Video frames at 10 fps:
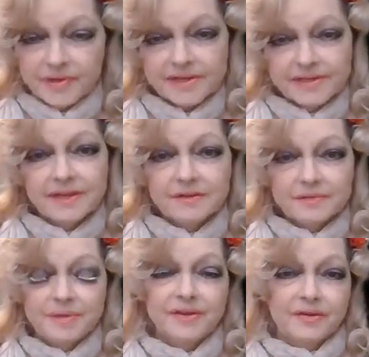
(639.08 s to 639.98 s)
But I needed
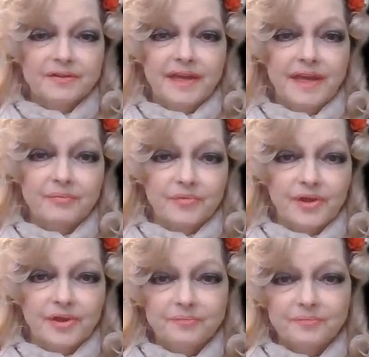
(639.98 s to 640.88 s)
to be on
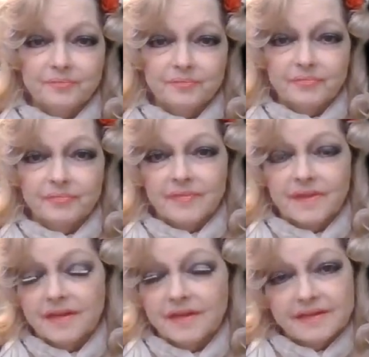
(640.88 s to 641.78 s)
camera,
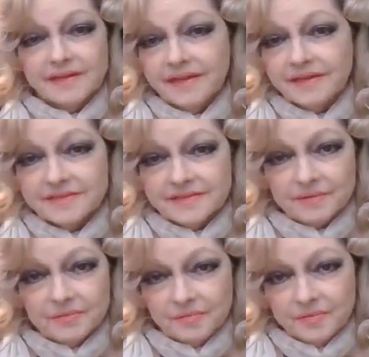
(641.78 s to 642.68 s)
and I need a
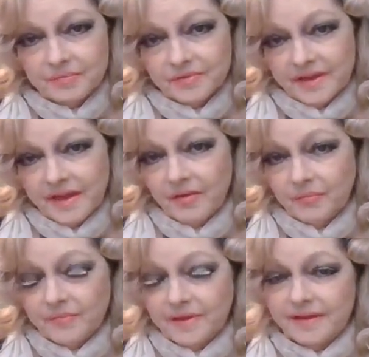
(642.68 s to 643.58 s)
team of people to
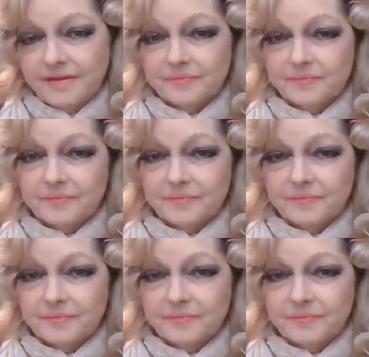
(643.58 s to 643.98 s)
help me.